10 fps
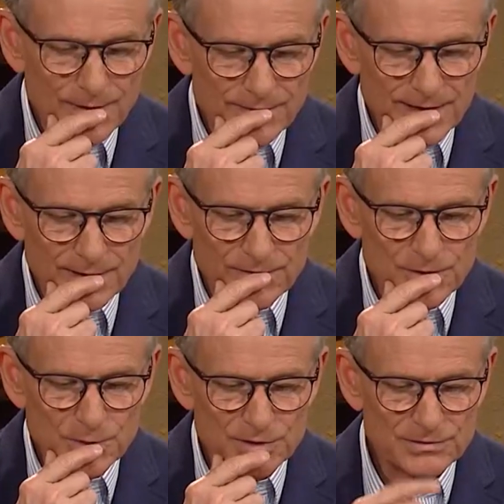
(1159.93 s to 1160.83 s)
we've got a
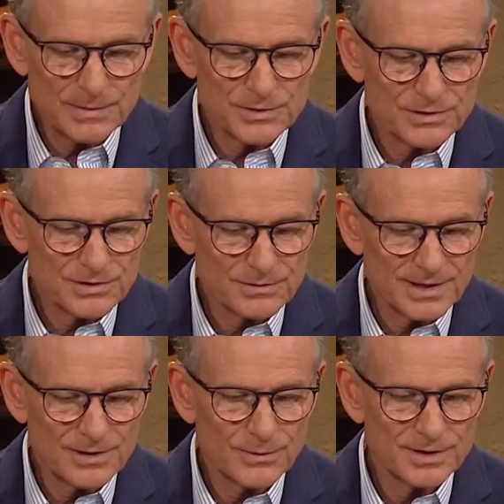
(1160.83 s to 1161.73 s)
few more scriptures to
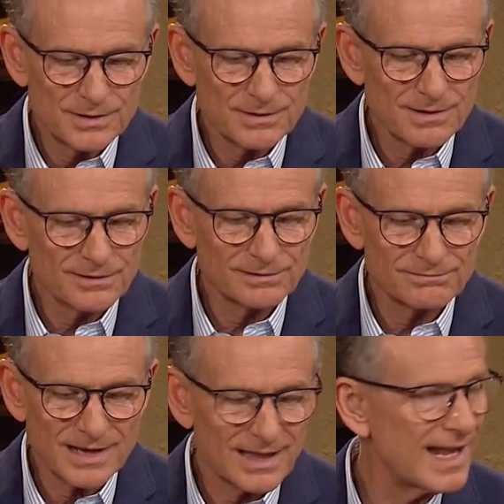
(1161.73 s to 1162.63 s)
read. You want to do another
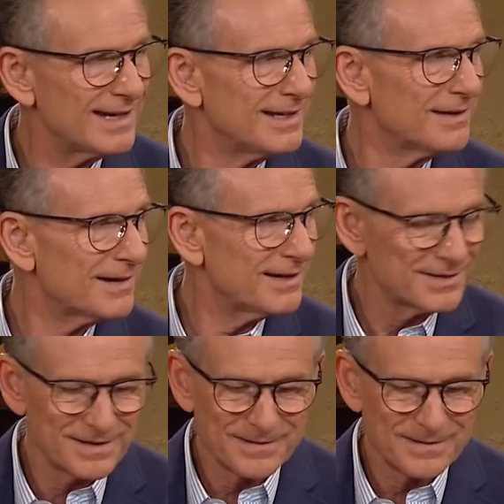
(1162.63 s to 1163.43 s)
lightning round here?